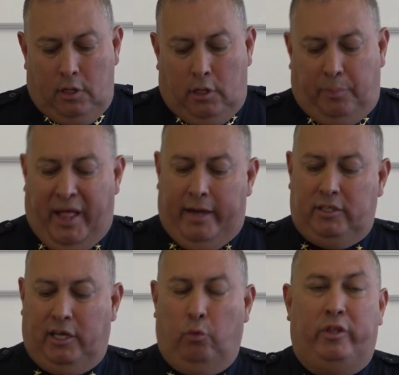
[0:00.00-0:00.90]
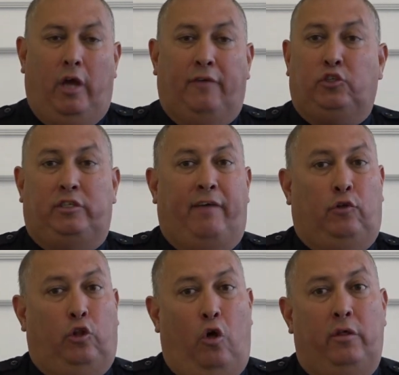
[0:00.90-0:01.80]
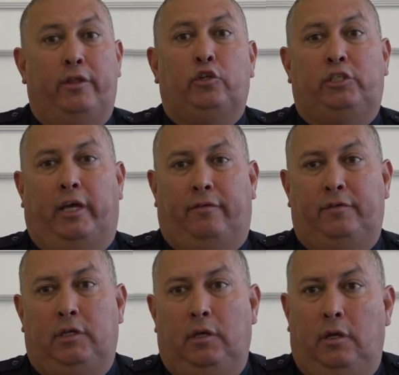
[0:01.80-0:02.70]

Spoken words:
The plan is that when the officers have a lull in their shift,